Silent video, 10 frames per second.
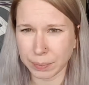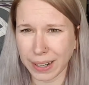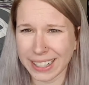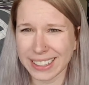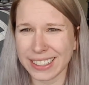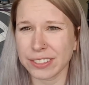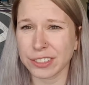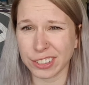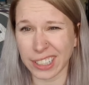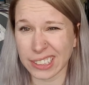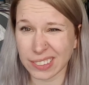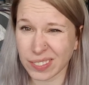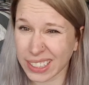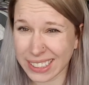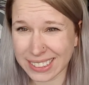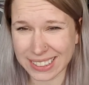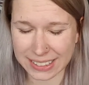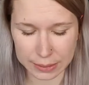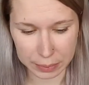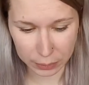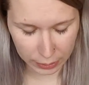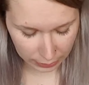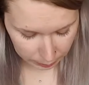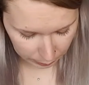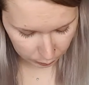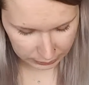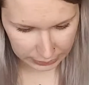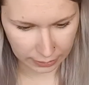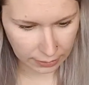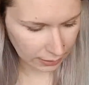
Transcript: might even forget some things because it's been a while, but we'll see.